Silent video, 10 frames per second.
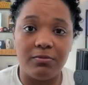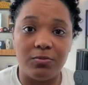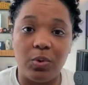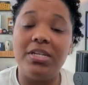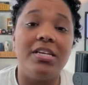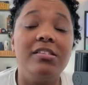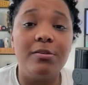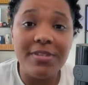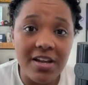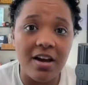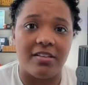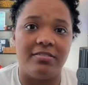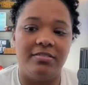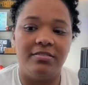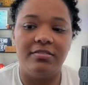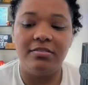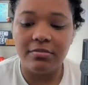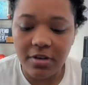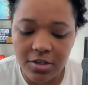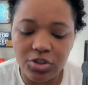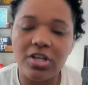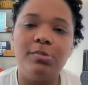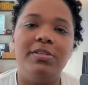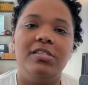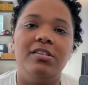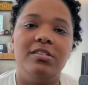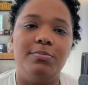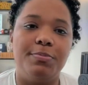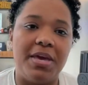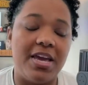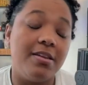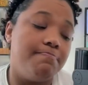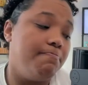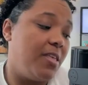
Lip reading: what needs to be done. Adjustments need to be made.